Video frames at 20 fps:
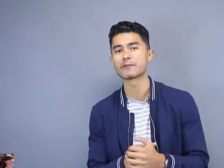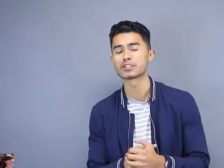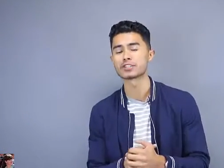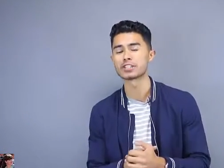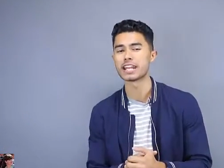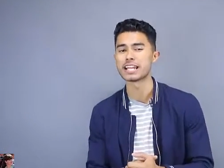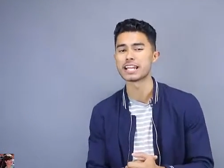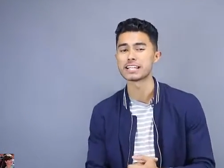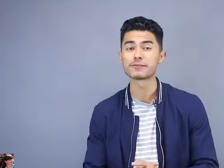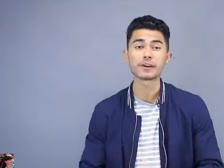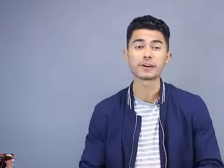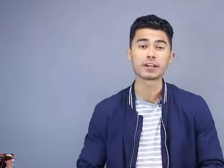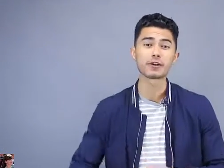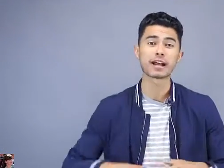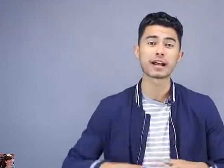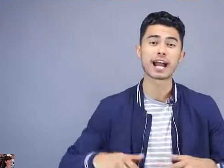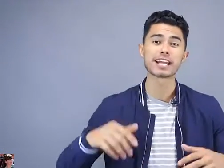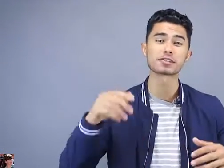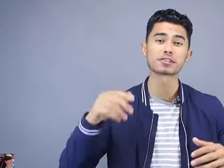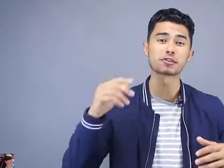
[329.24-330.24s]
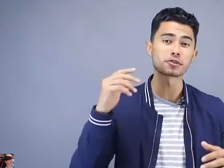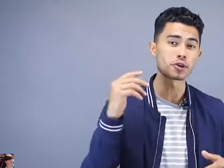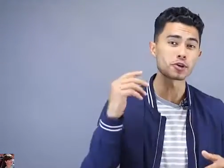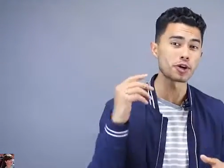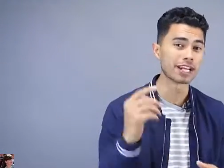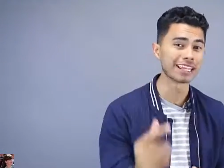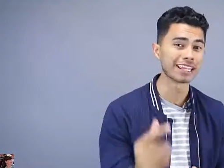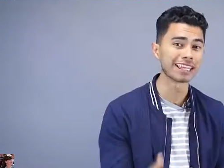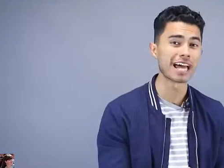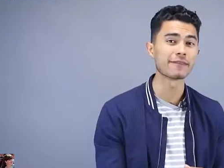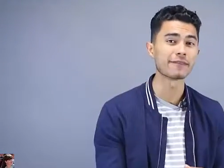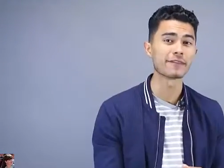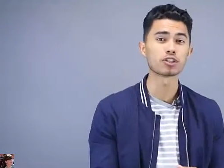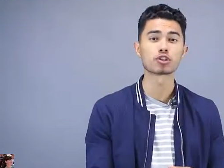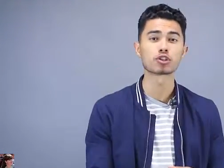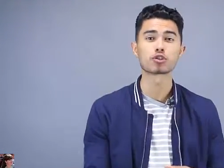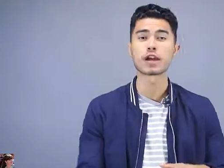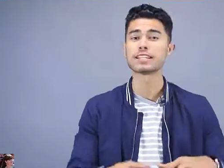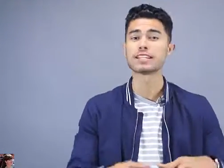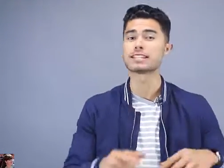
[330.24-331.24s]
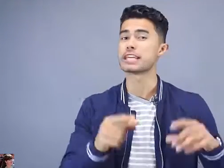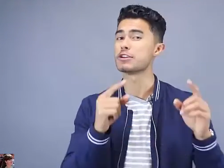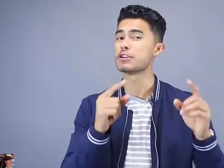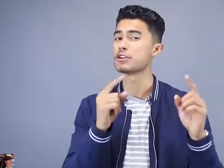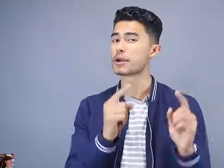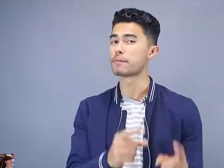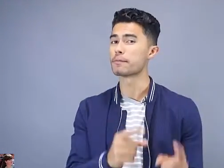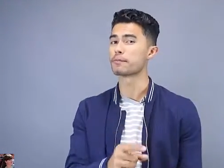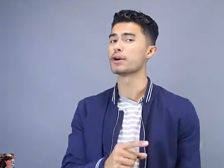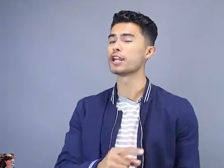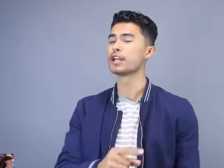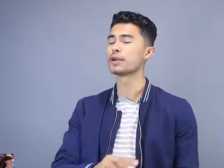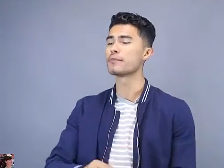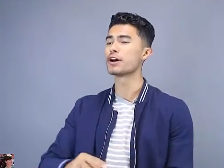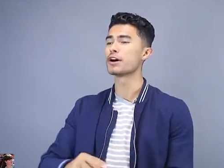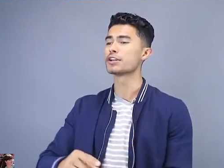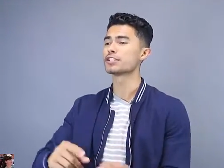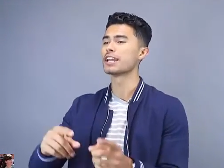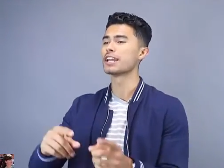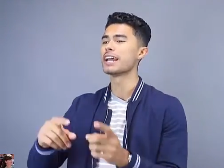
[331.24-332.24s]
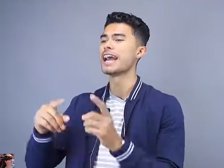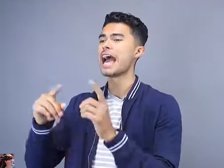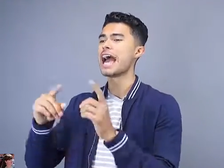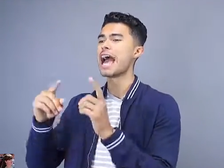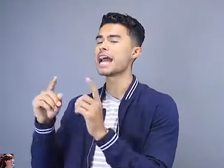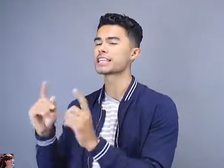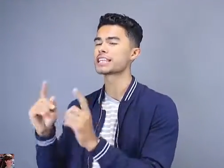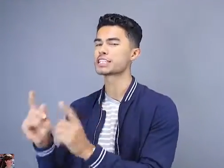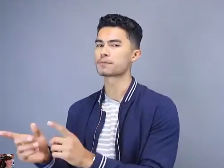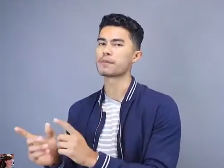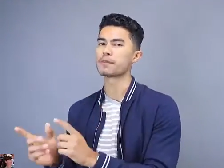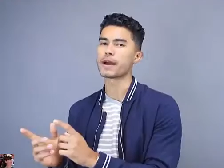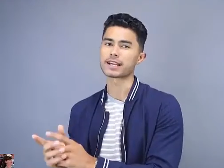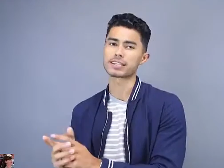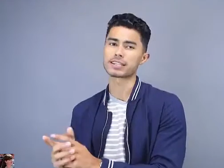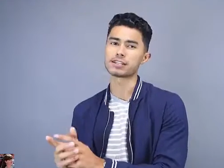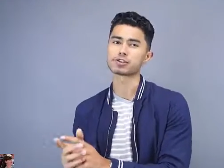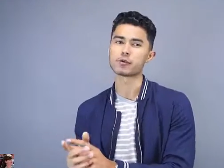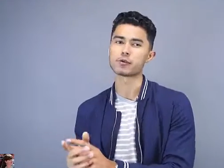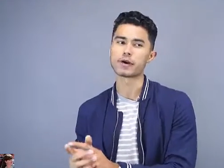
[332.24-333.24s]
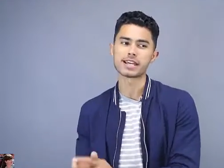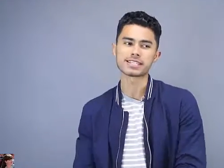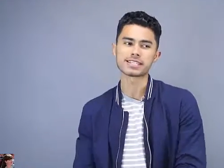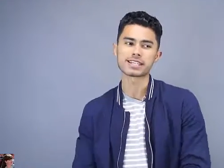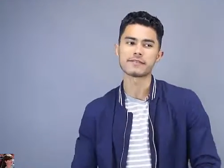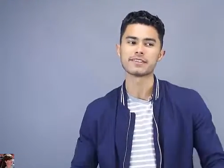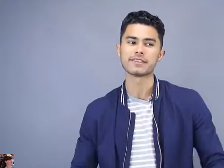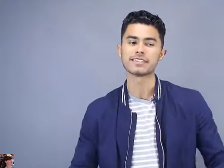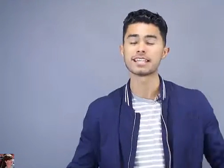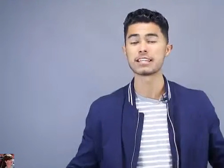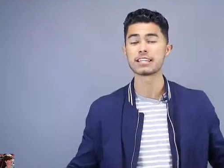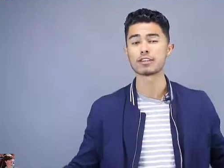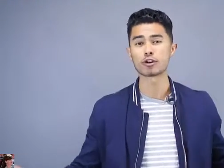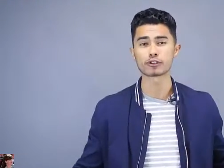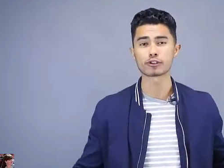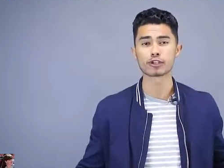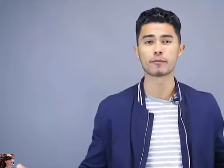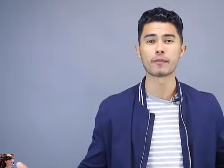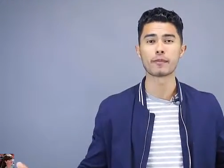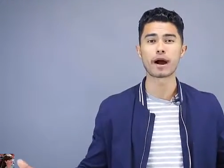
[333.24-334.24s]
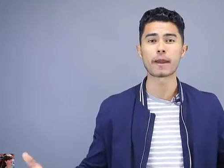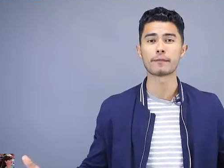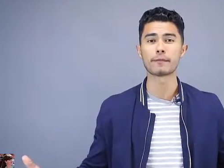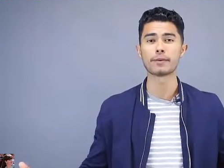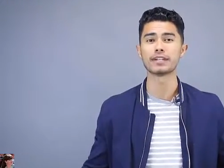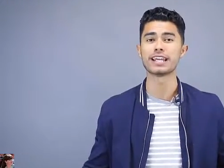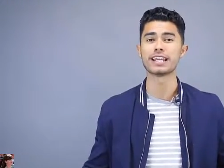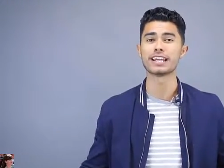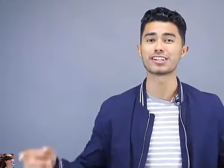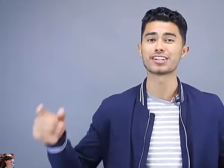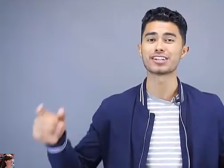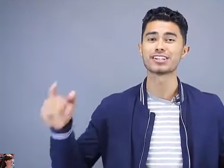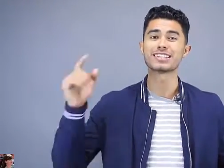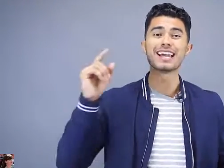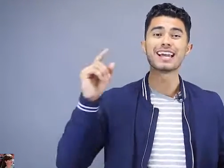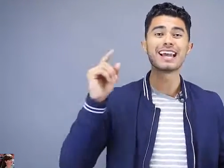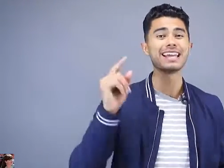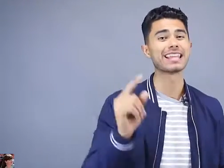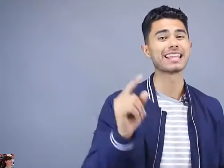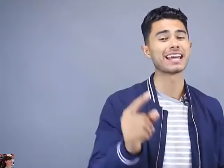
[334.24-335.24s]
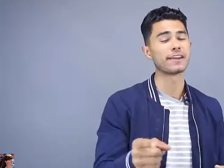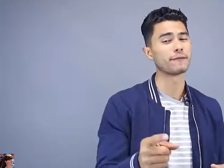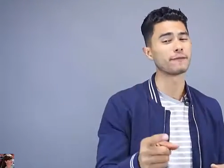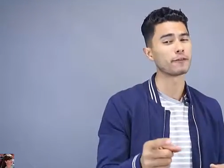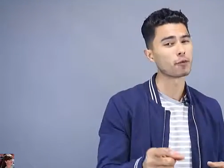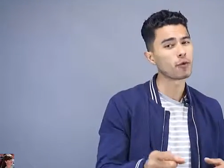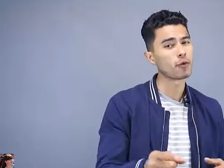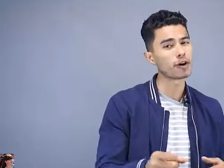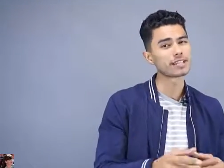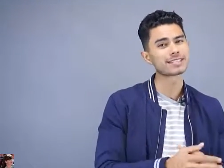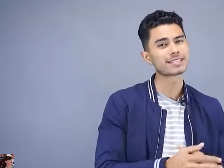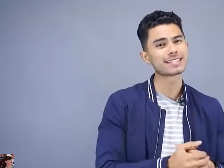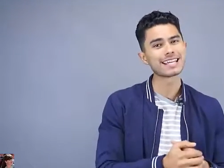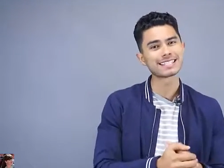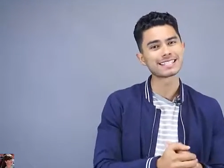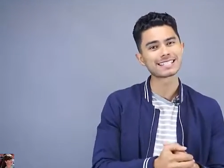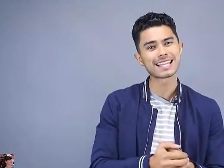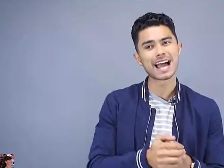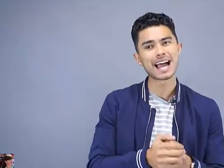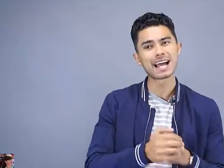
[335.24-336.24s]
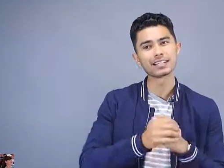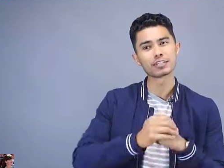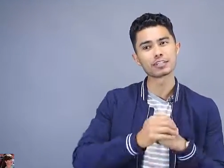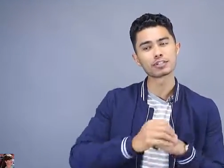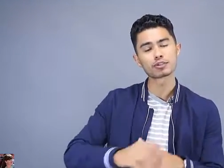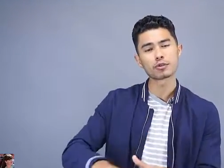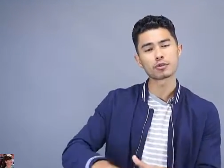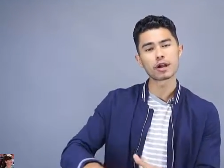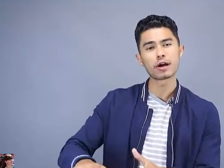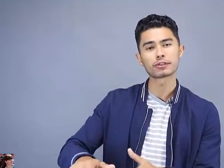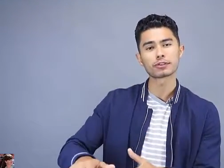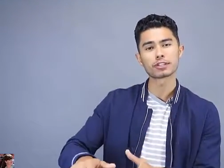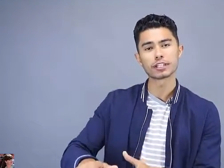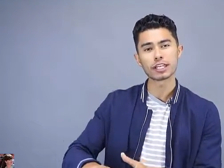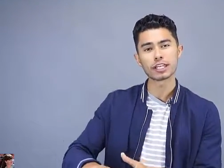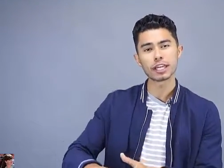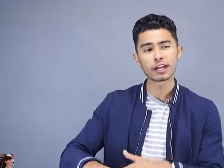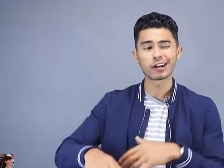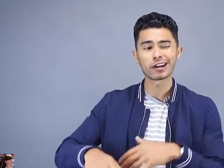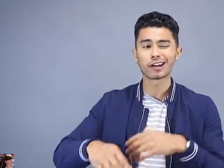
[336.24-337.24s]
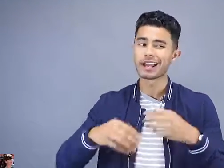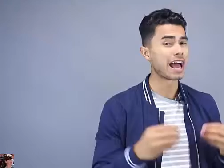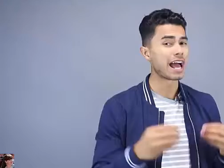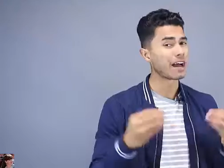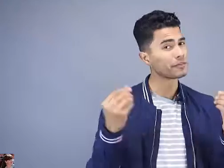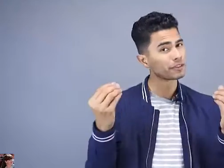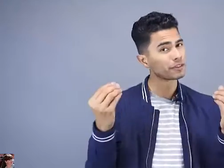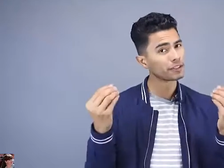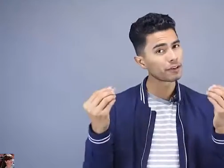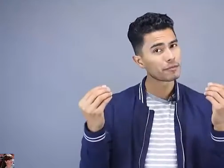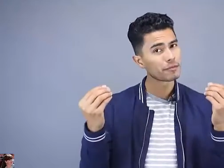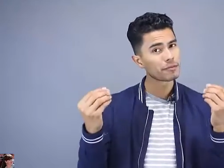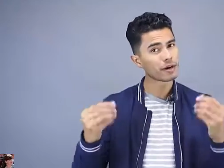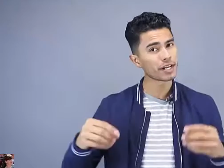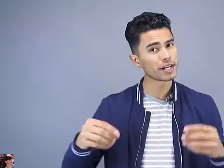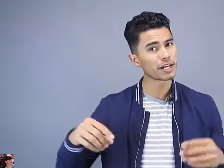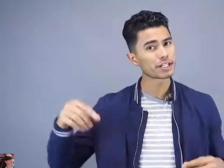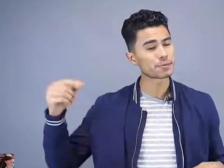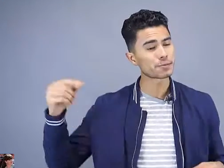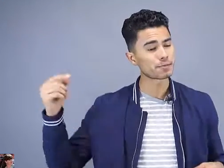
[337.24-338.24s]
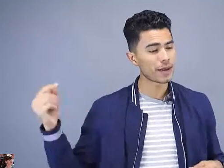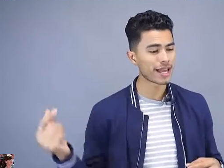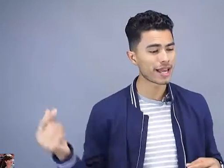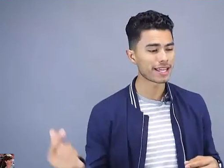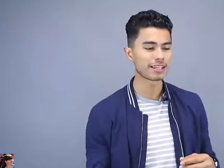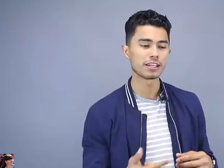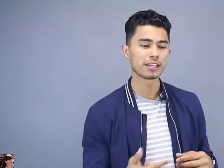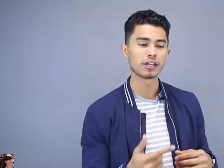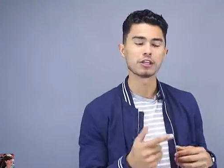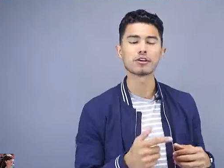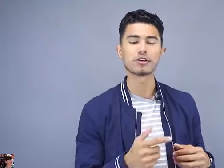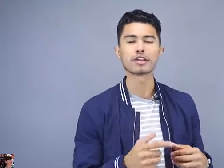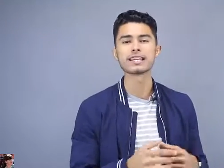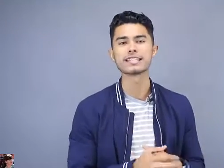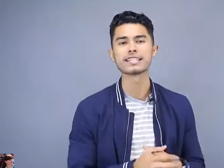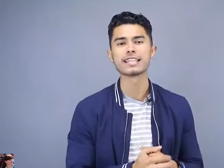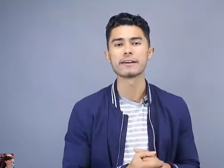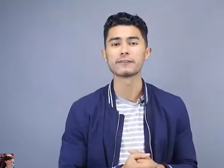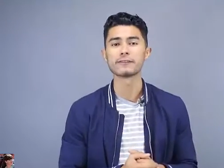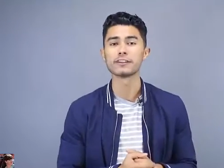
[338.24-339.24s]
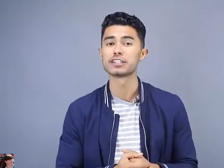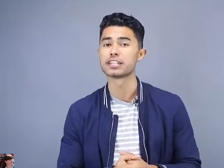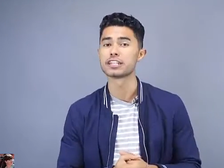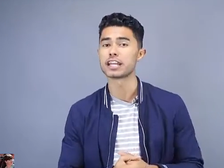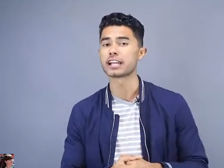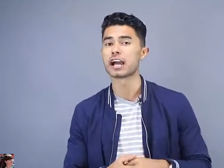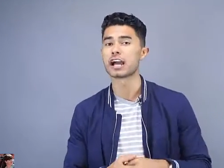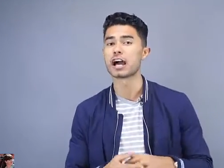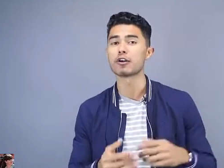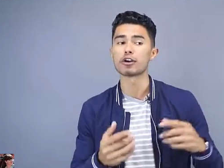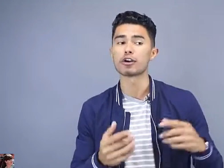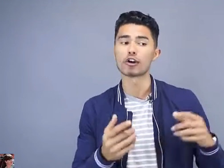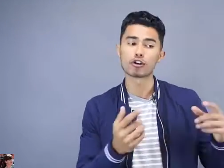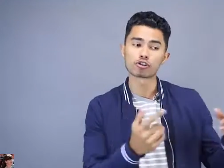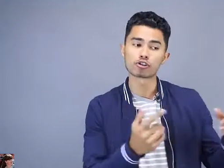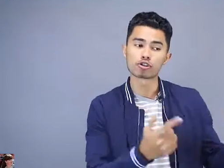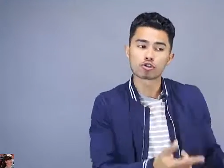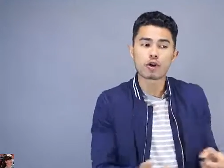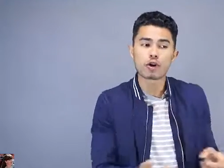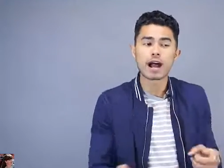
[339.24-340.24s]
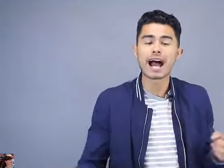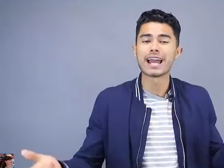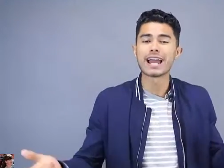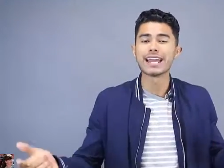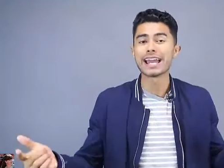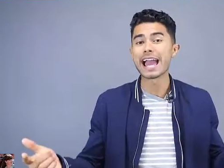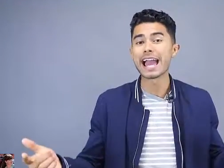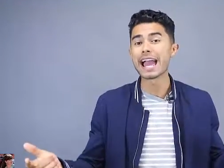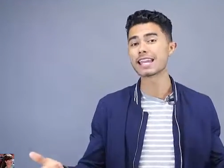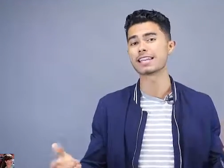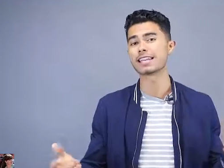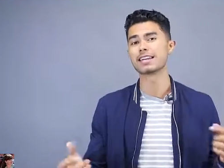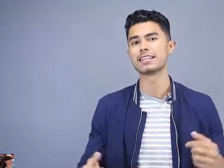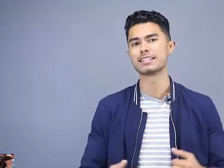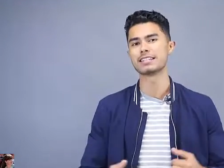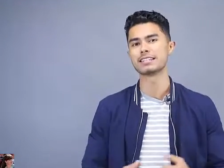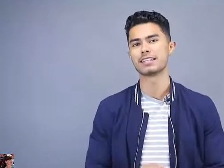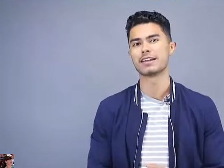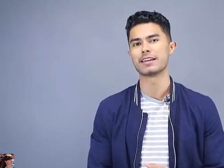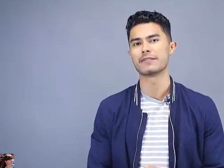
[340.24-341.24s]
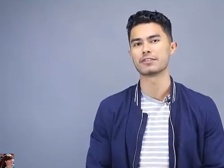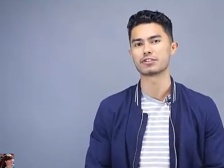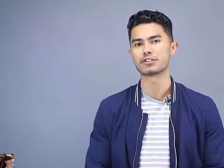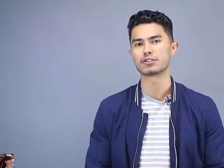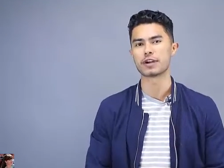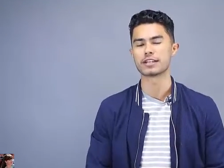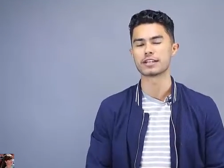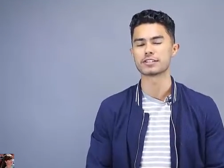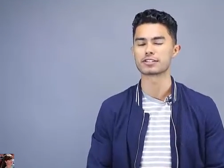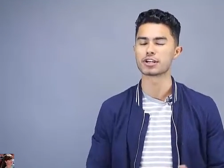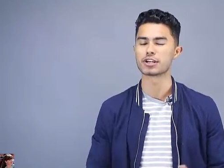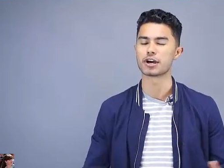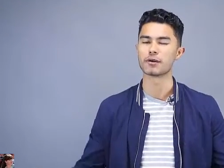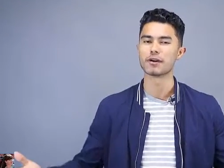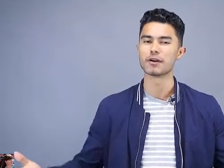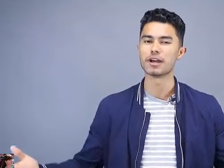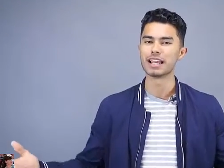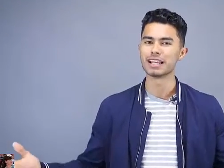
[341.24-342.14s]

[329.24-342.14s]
for today's video, guys. Those are 11 trends that you can pretty much expect in 2017. Those are my predictions that if you want to stay stylish throughout the year, have a little money to spend, you can definitely check out or try any of these 11 trends. So